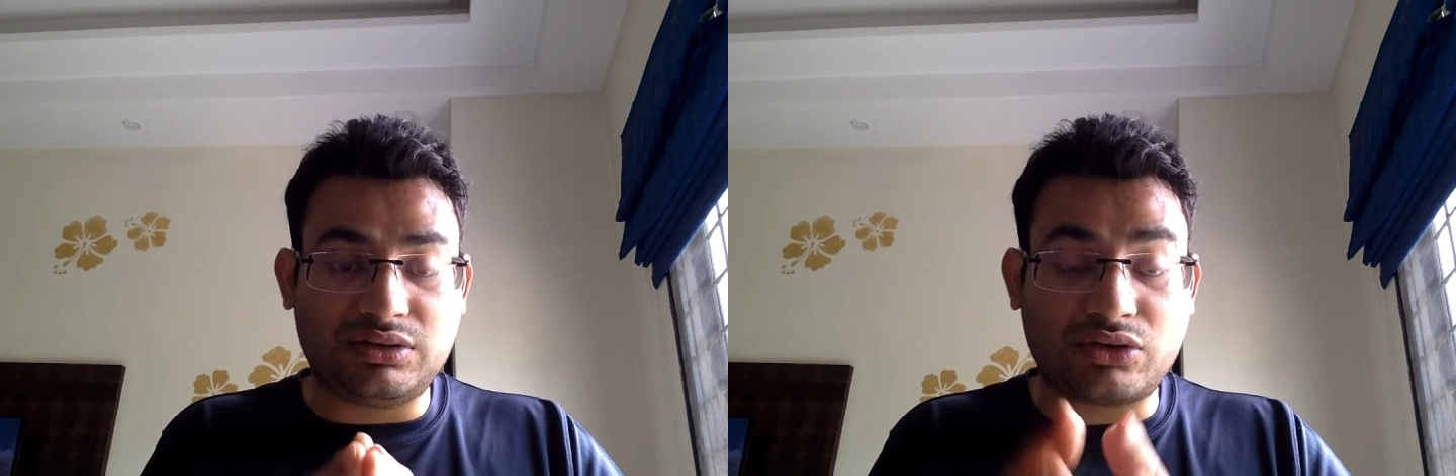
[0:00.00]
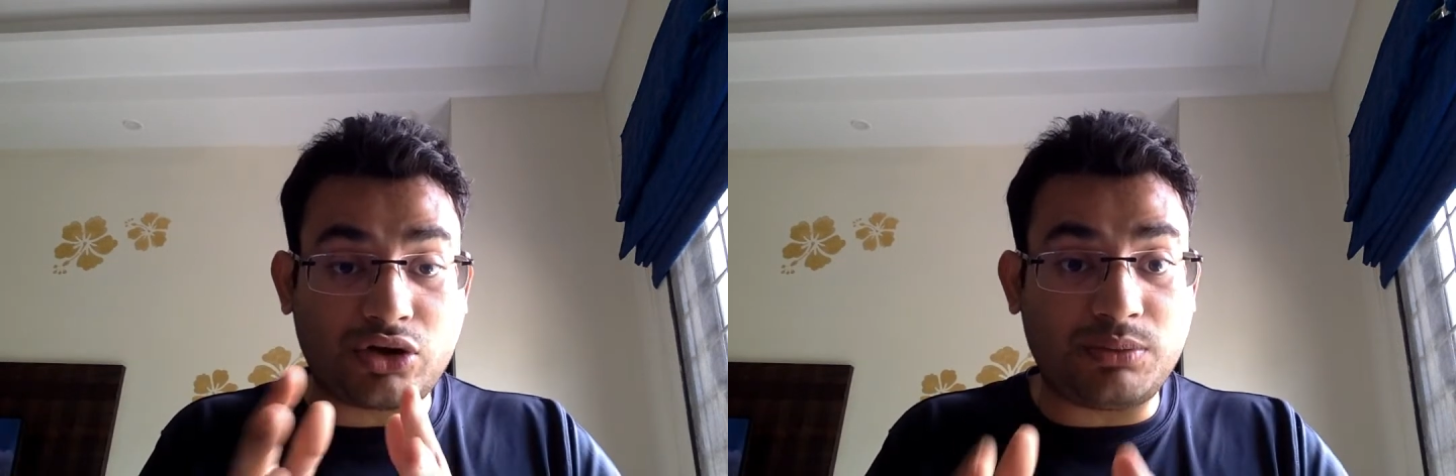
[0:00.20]

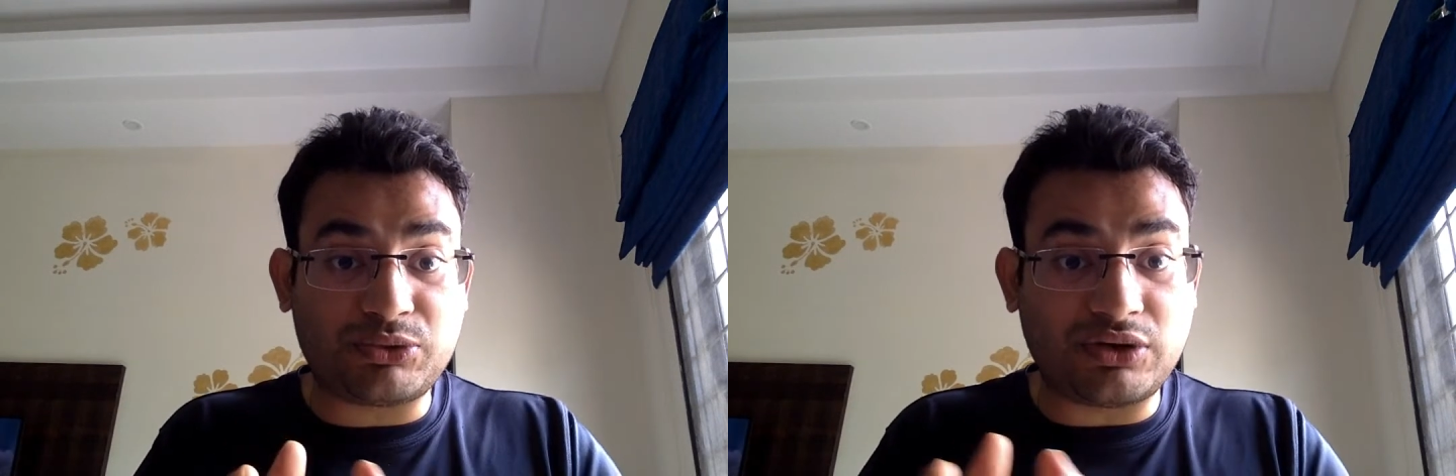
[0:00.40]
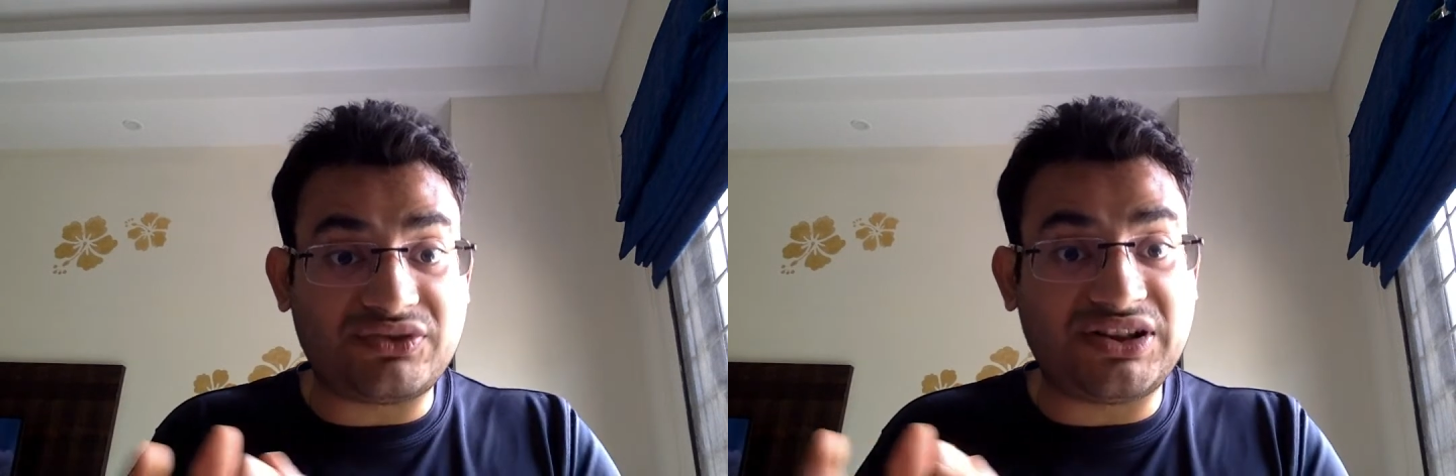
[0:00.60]

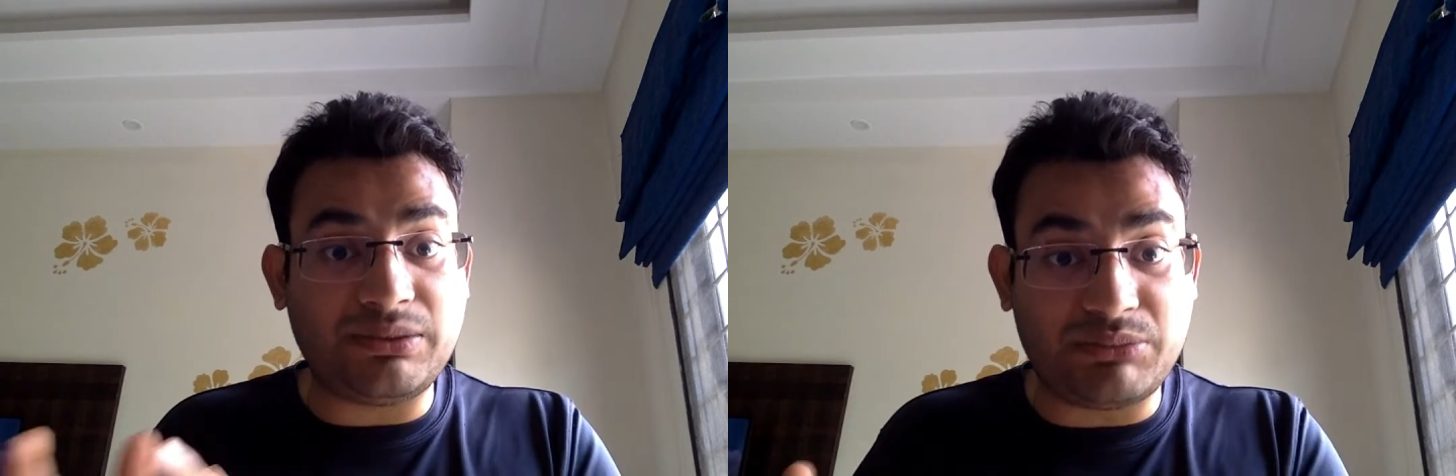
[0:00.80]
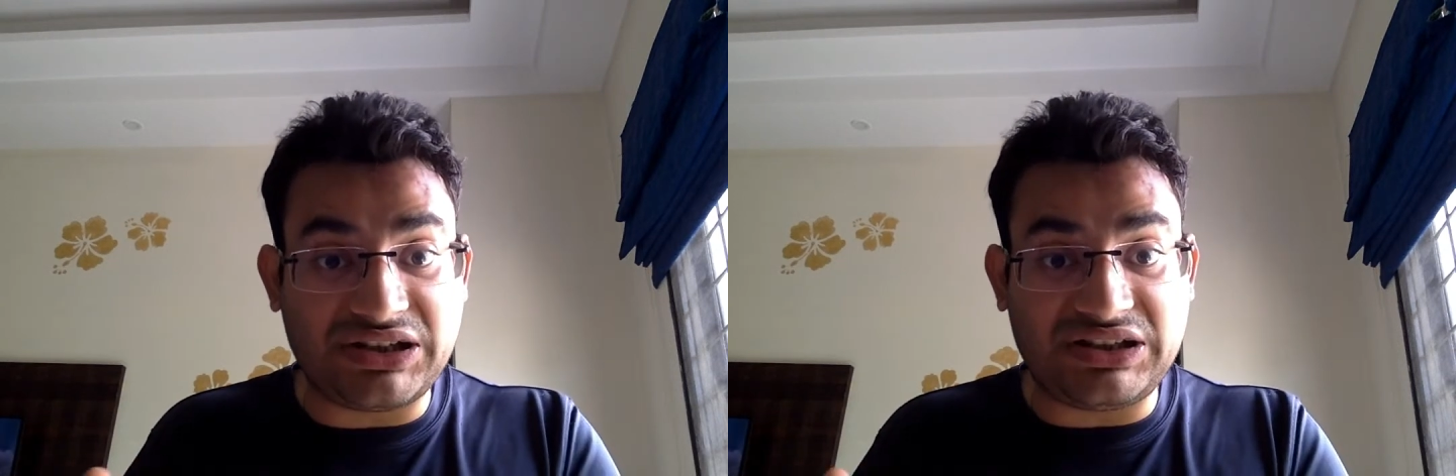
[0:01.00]
robbed of their
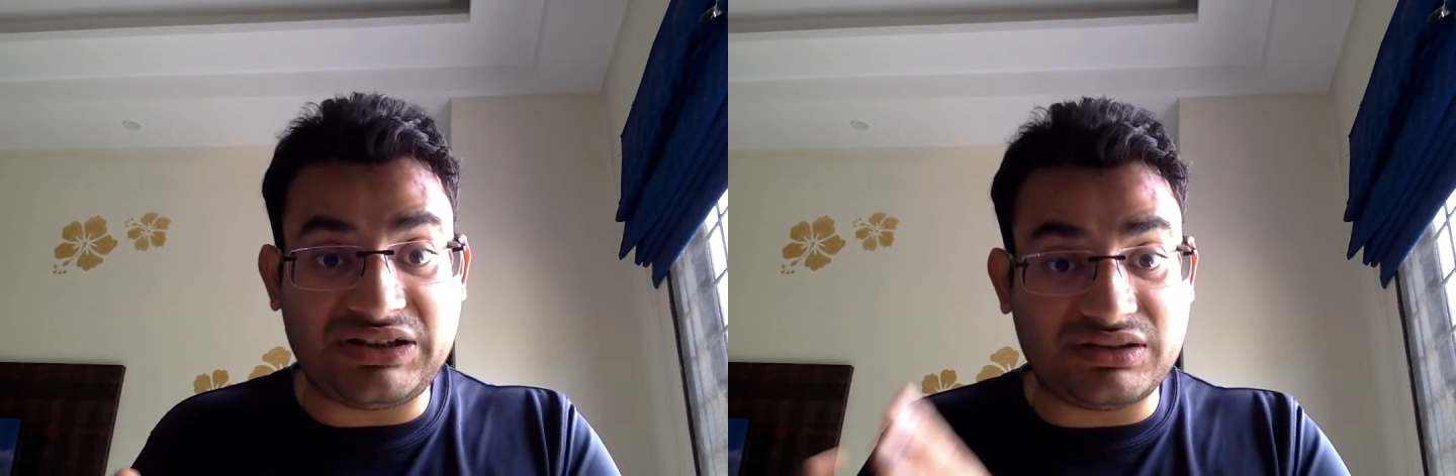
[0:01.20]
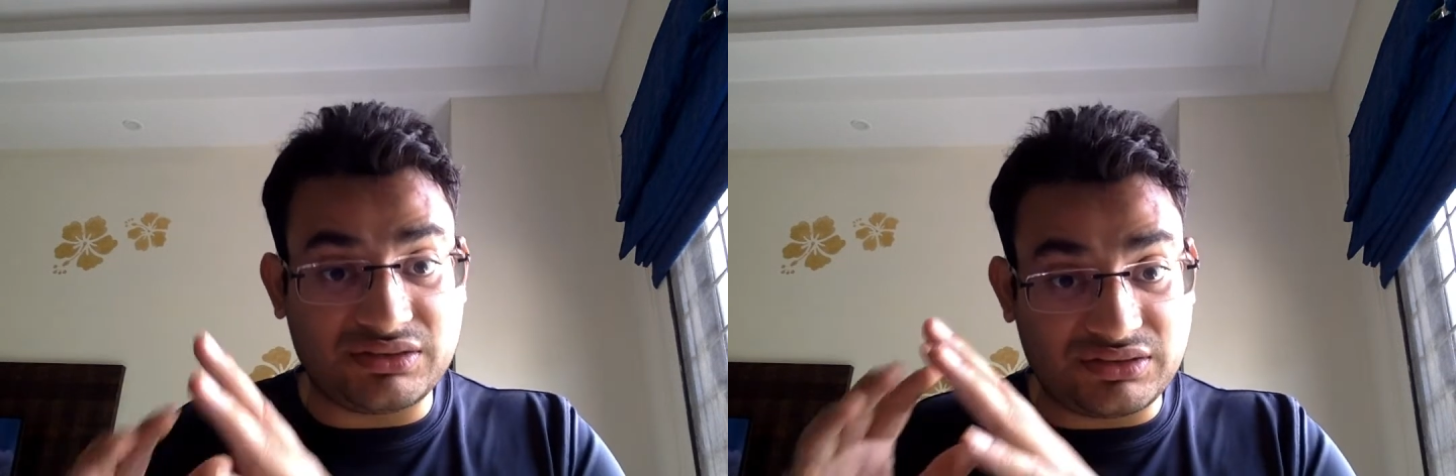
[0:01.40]
money,